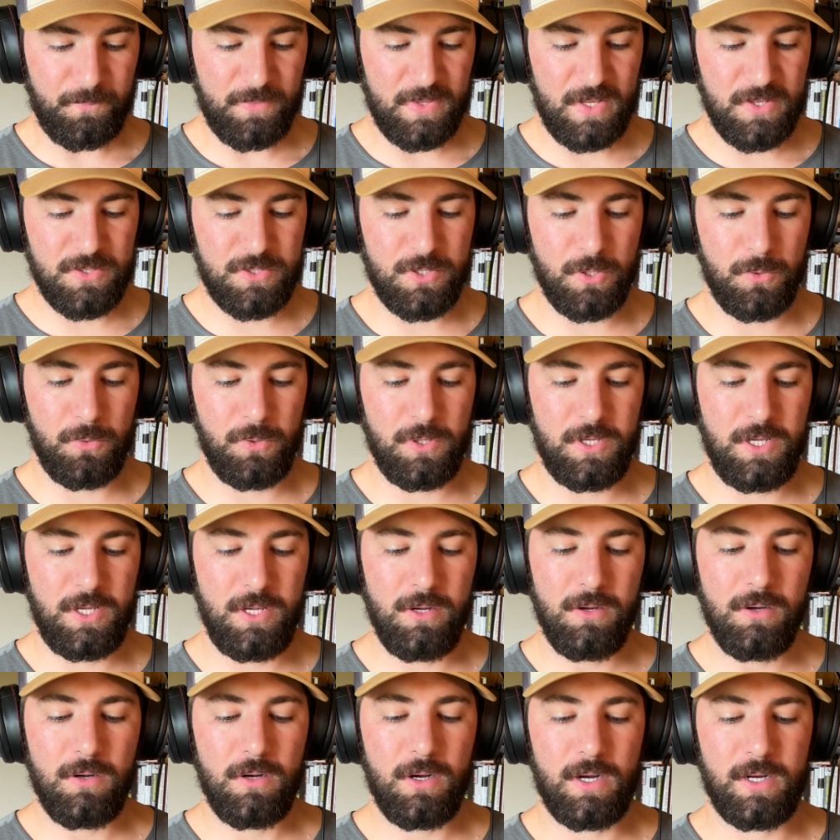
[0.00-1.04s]
So
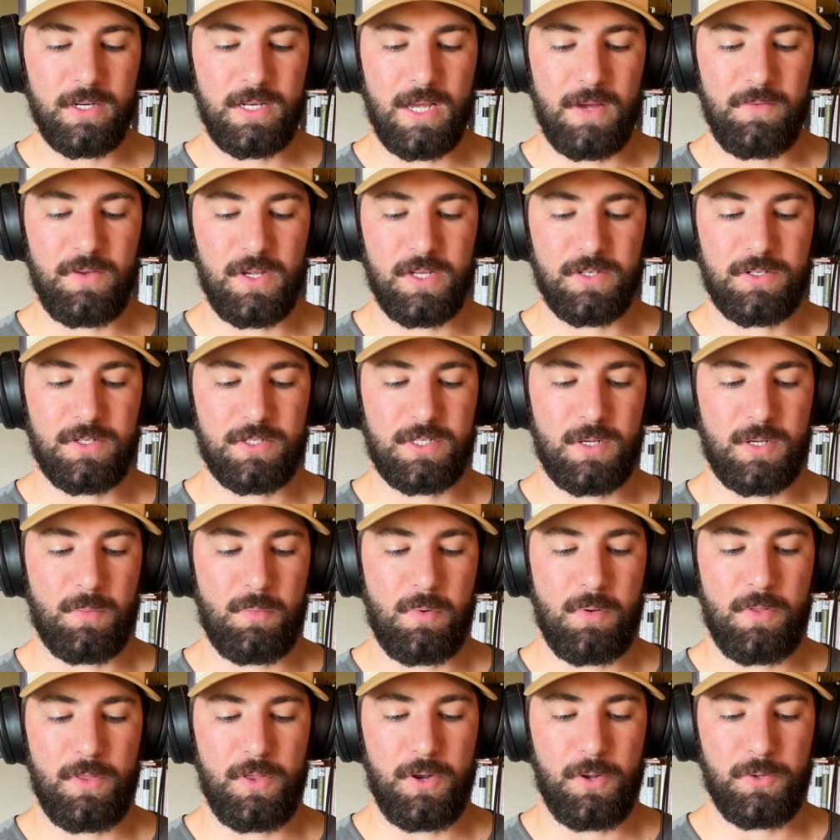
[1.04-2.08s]
here, diving into some
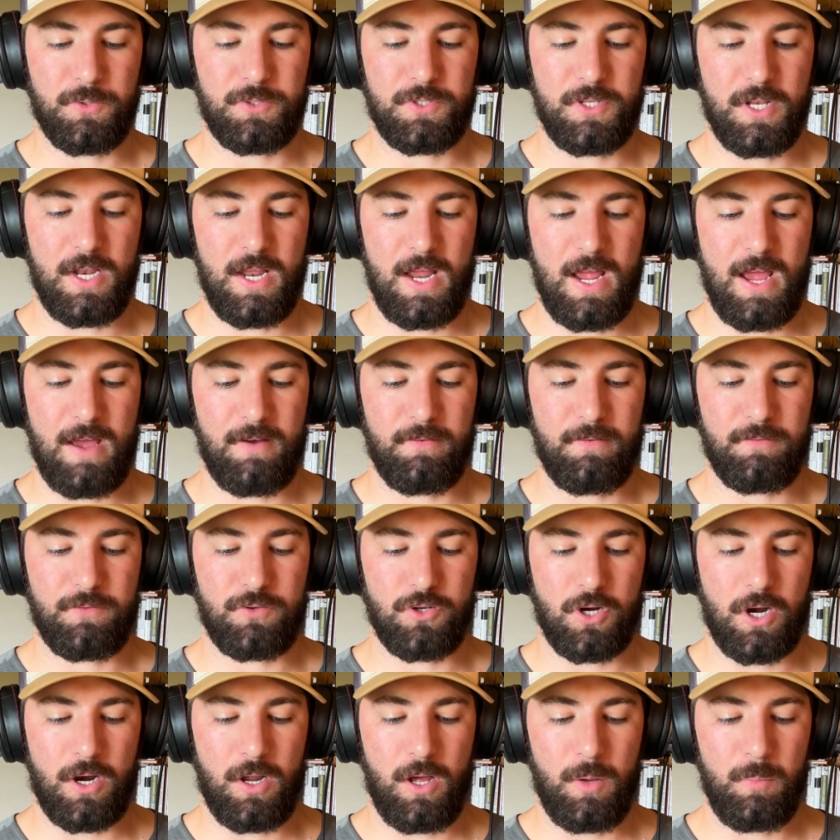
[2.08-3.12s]
of the notes that I have
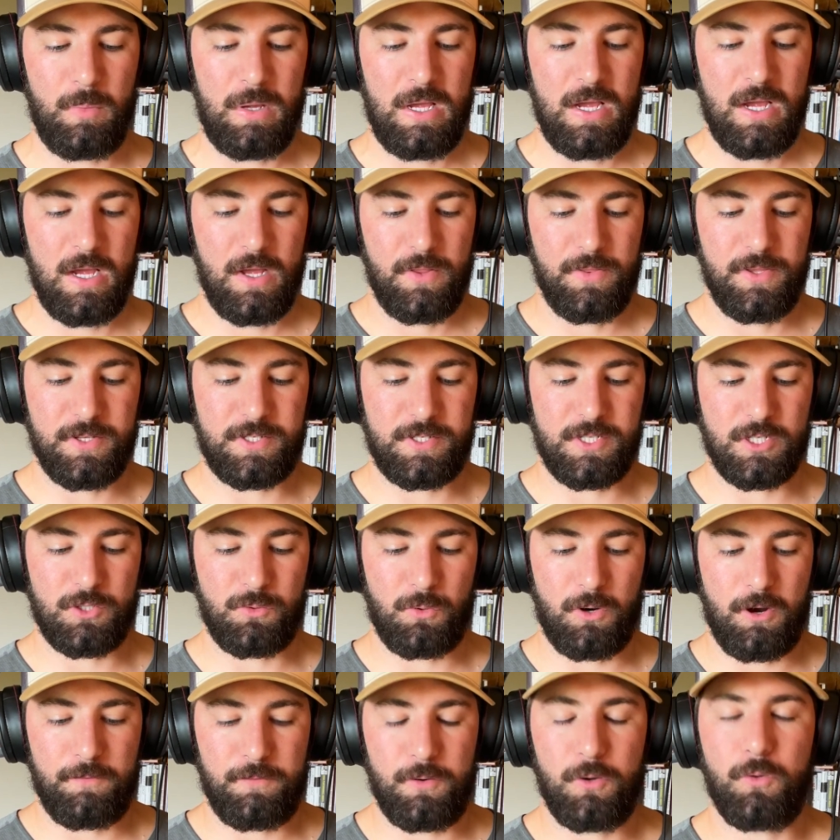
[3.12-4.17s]
drawn up, this is
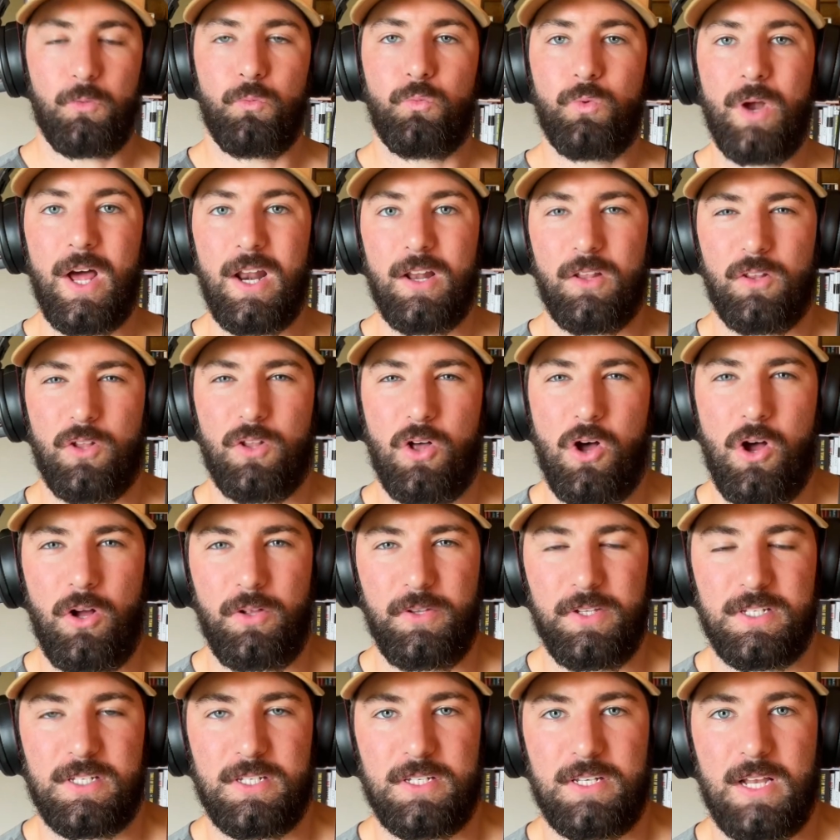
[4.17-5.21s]
where if you read along,
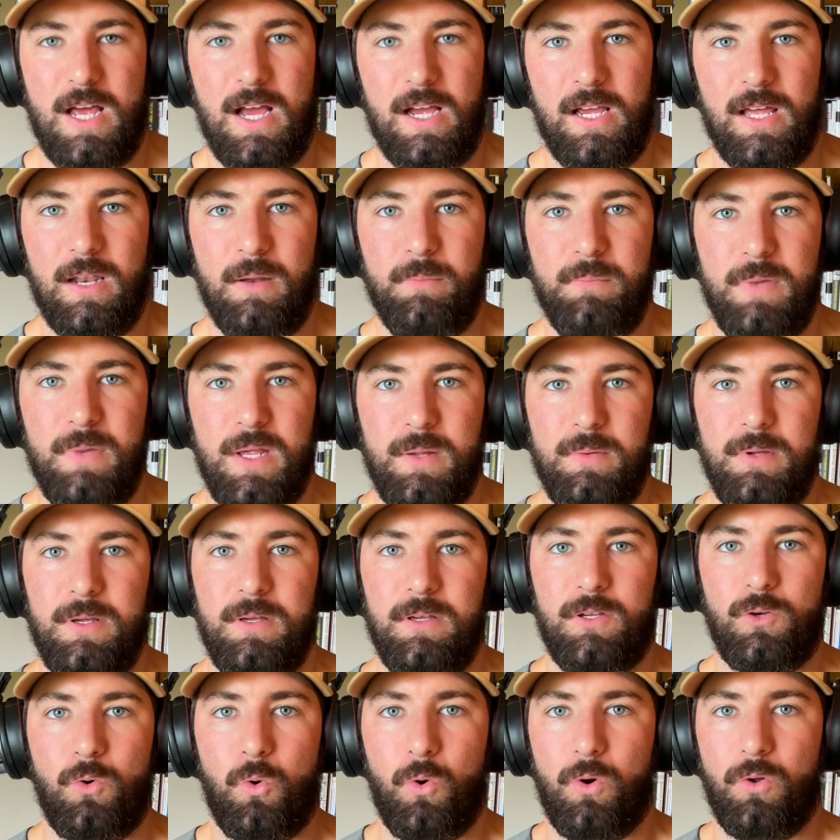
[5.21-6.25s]
this is not going to maybe
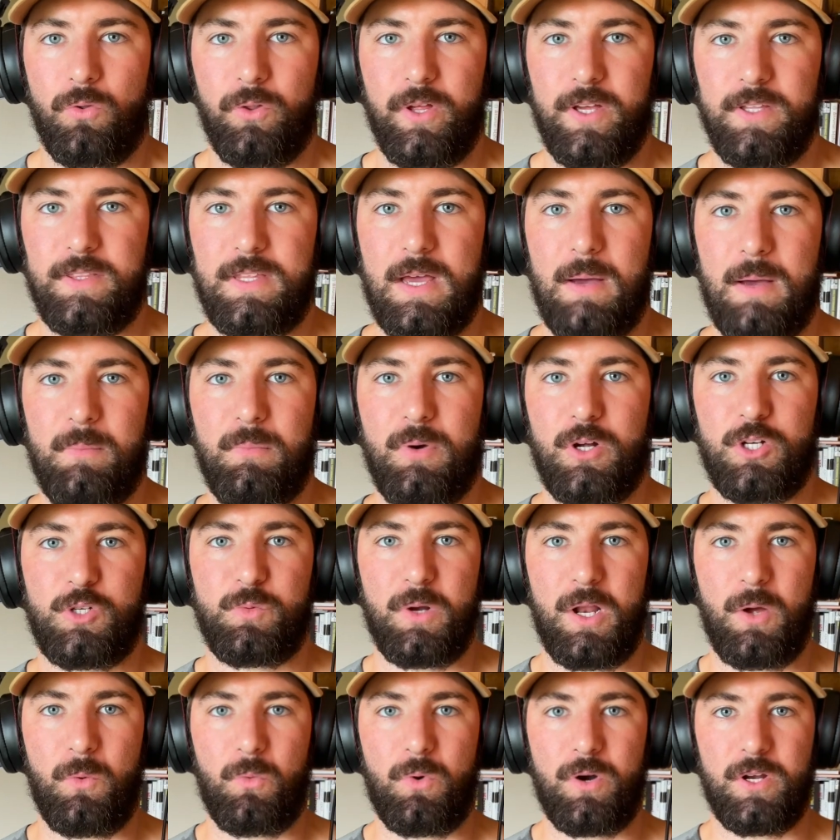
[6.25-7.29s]
correlate that much, but
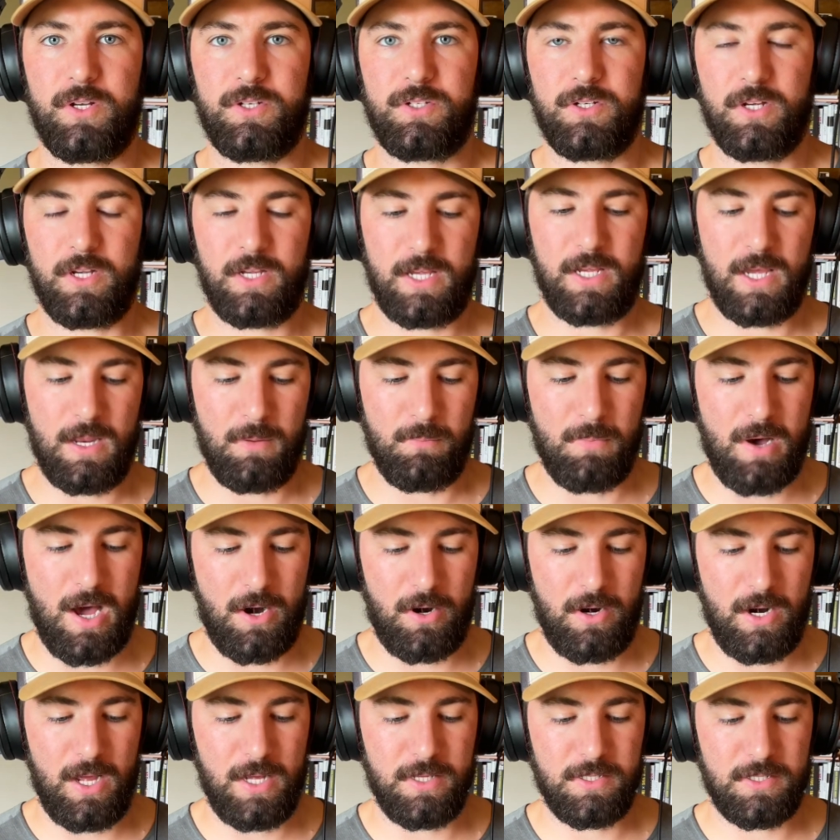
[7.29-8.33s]
I wanted to, again,
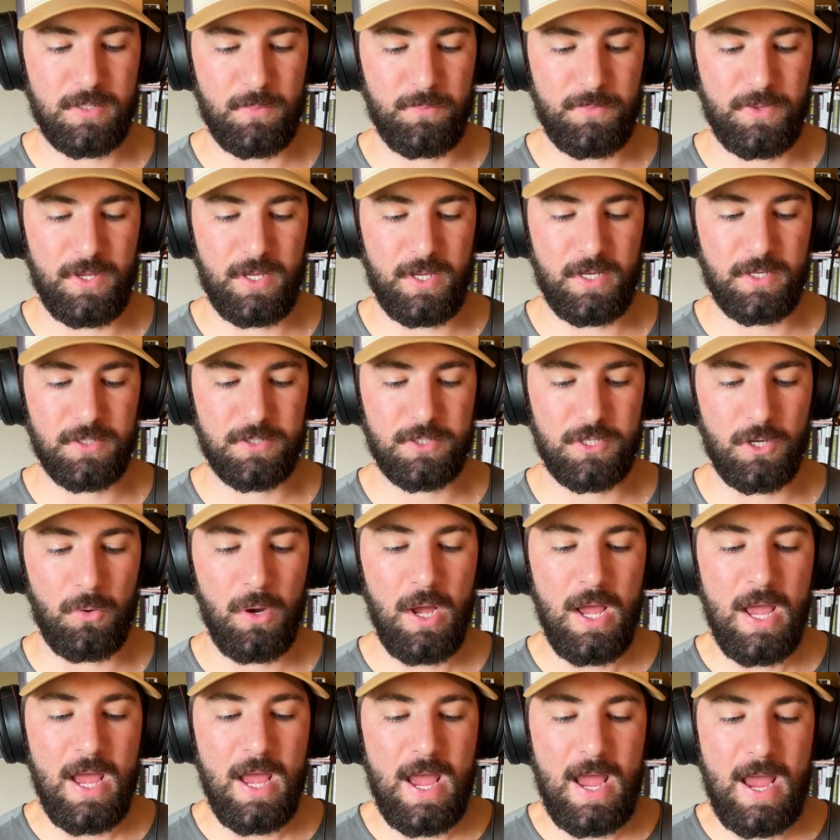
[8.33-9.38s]
modernize some things. So
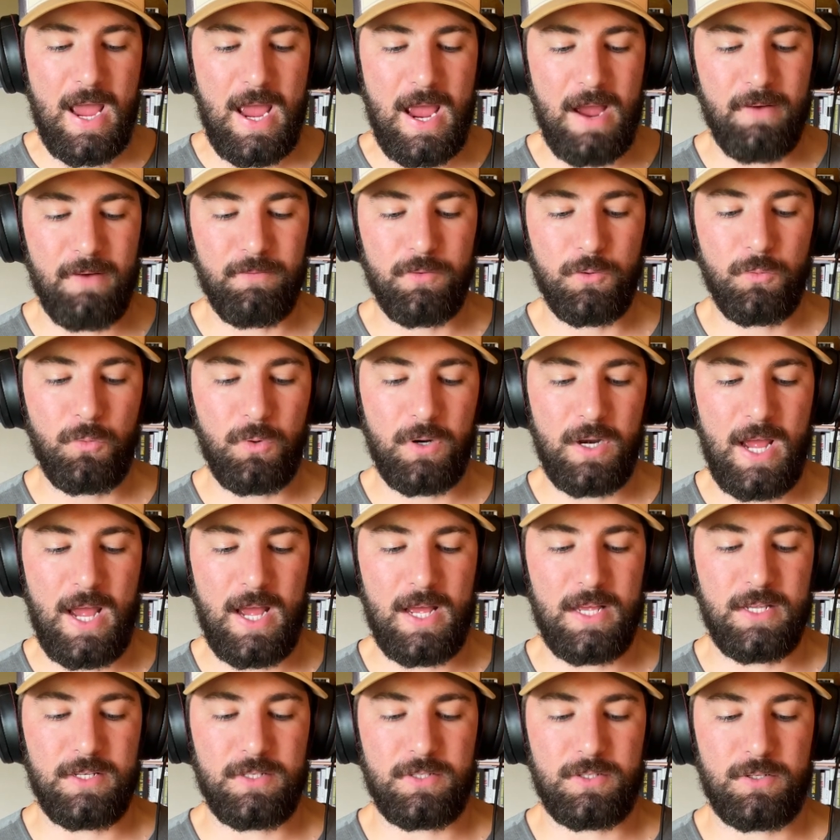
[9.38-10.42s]
everyone
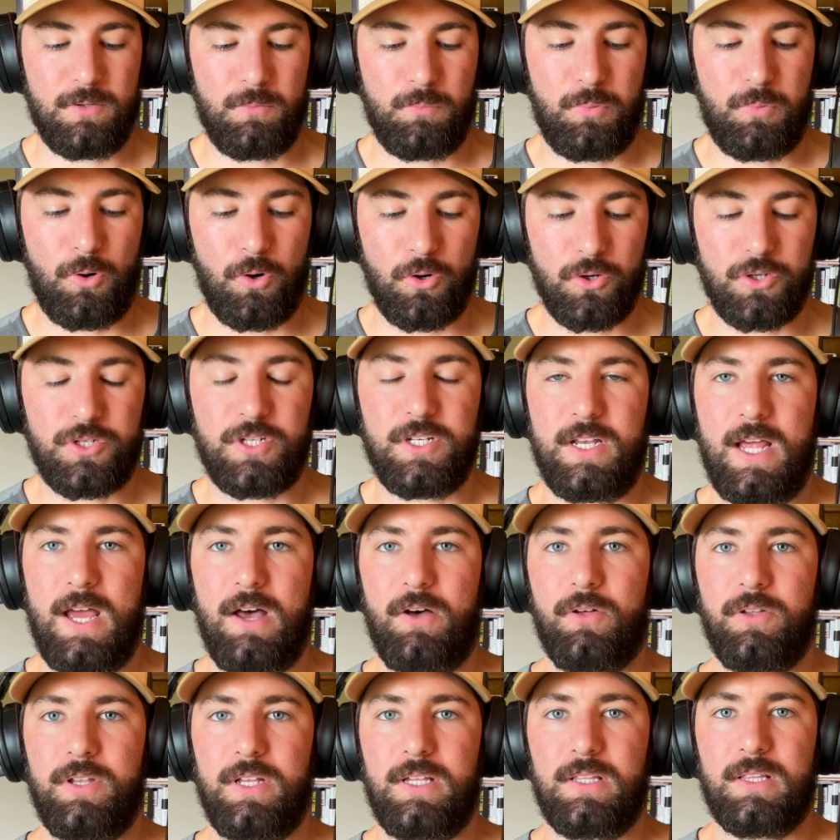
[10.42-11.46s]
has
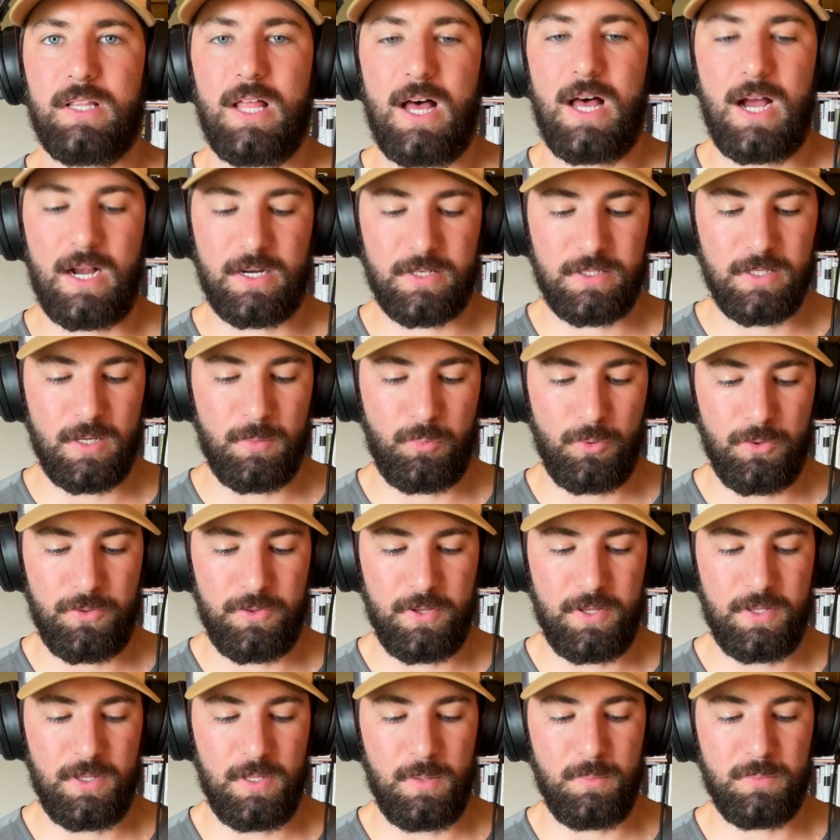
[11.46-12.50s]
personality locked up
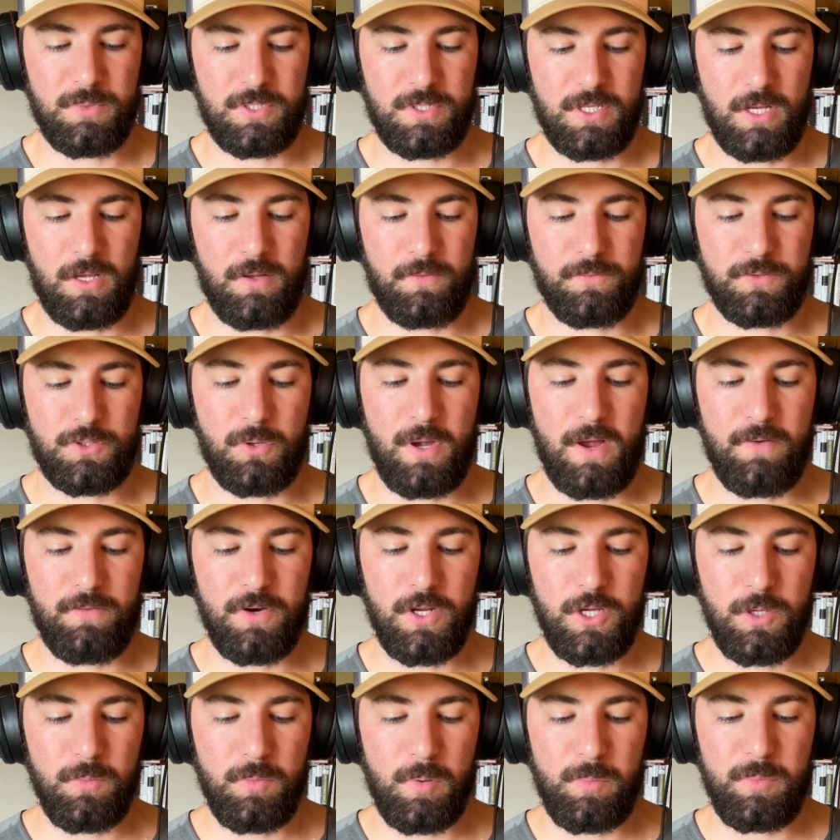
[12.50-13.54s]
within themselves. So every
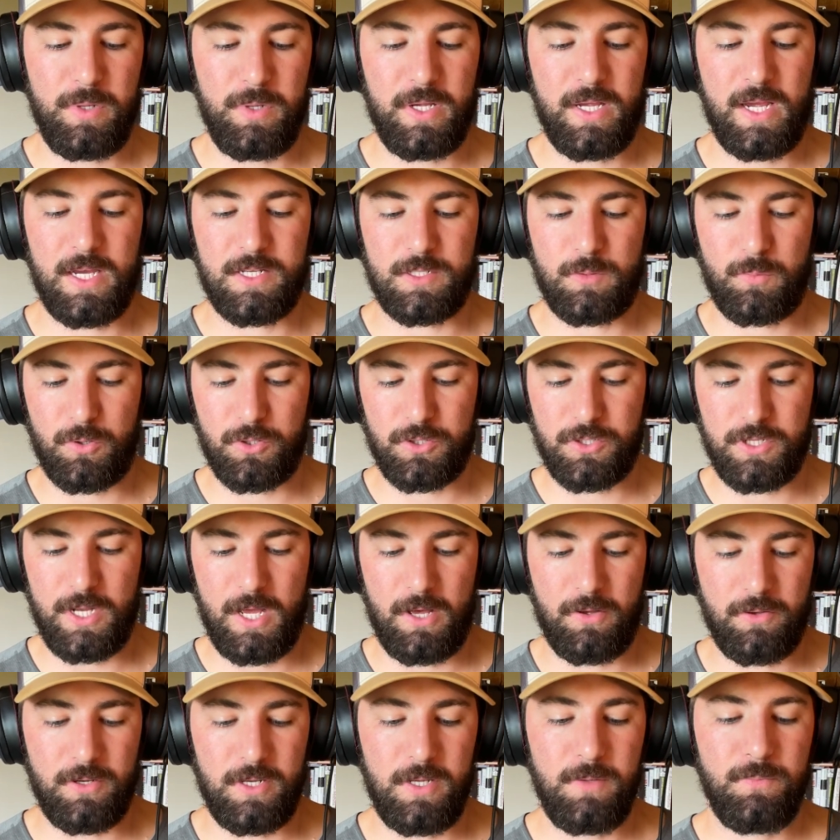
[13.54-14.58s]
human being has a
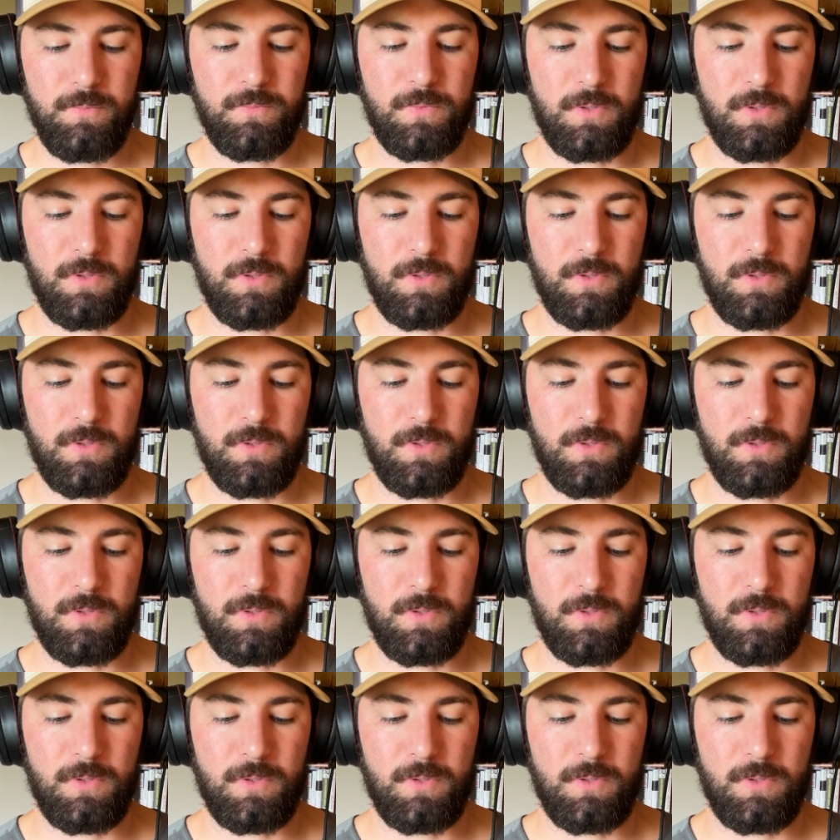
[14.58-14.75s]
personality.